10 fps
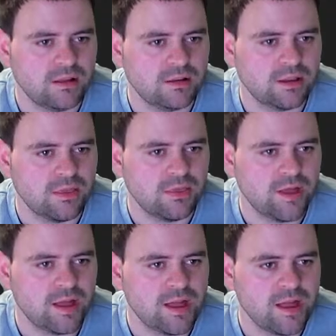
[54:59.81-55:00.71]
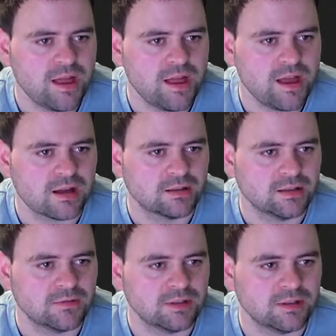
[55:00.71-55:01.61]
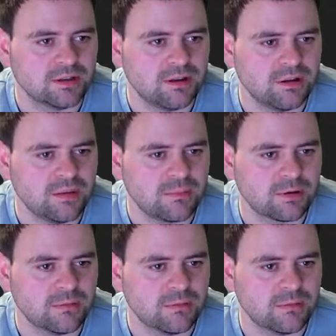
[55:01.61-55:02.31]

Look at that. Activity type,